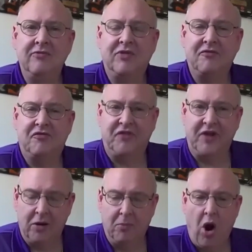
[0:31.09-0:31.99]
that fair
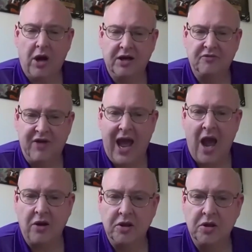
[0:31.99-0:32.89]
market
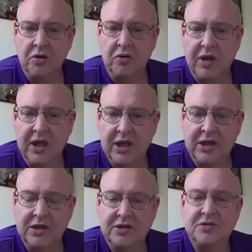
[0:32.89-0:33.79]
value
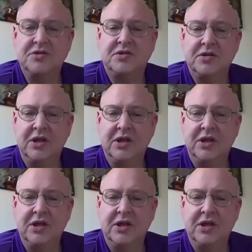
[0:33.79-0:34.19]
is